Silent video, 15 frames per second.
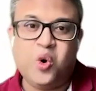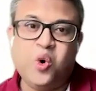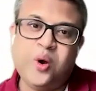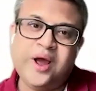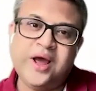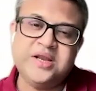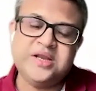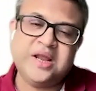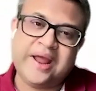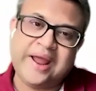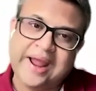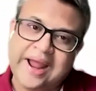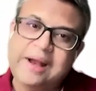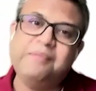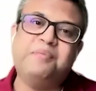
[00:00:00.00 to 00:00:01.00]
who has
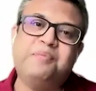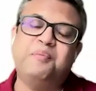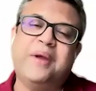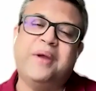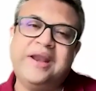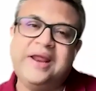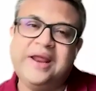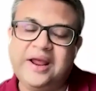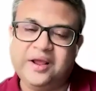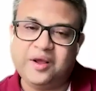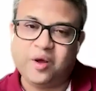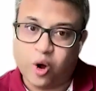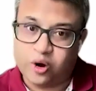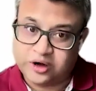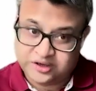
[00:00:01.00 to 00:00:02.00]
helped many
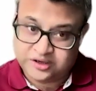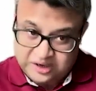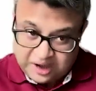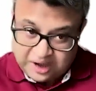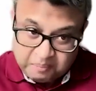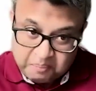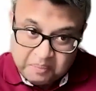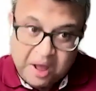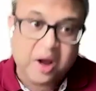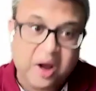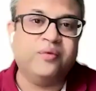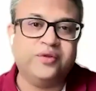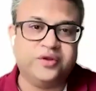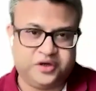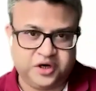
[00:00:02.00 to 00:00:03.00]
organizations
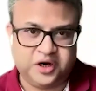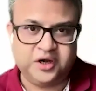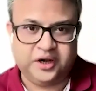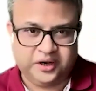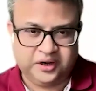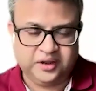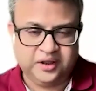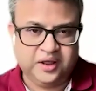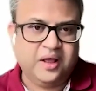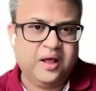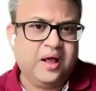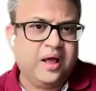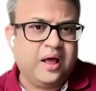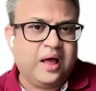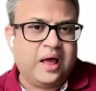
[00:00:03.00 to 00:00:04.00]
embark on this journey.
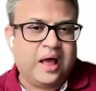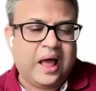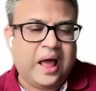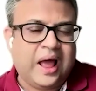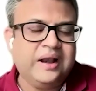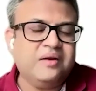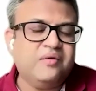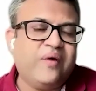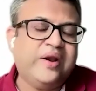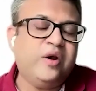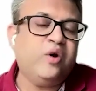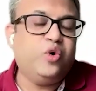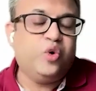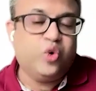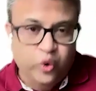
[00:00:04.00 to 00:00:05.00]
And when
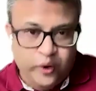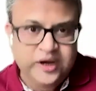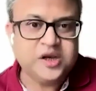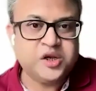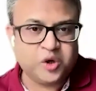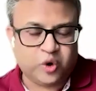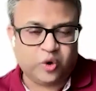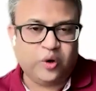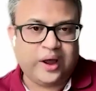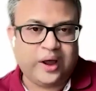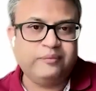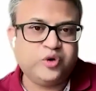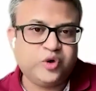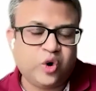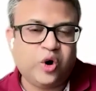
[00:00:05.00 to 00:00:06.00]
you're doing so,
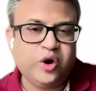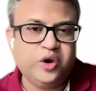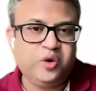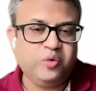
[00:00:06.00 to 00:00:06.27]
I'm sure